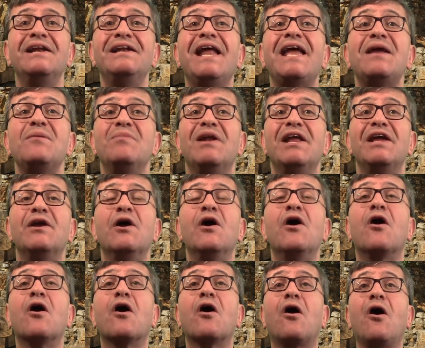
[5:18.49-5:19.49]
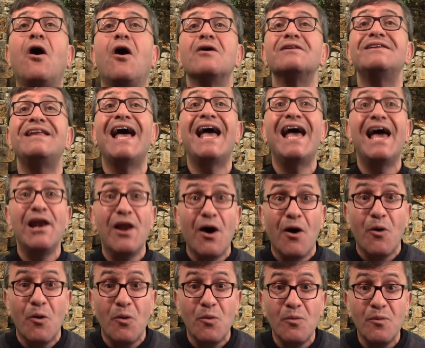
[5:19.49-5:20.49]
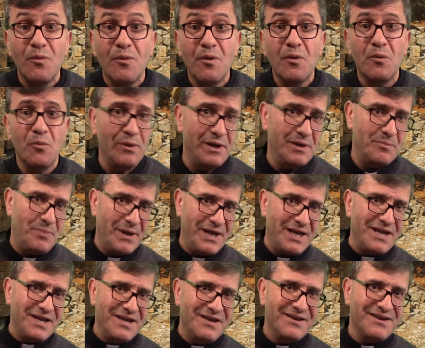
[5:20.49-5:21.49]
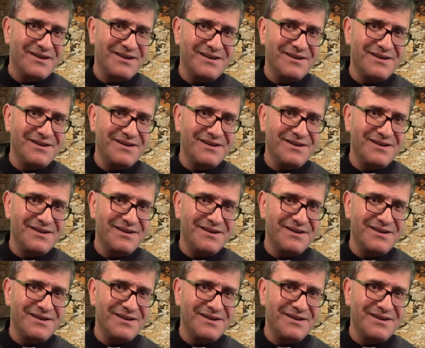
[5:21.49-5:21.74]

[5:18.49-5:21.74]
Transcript: Namely, God alone will be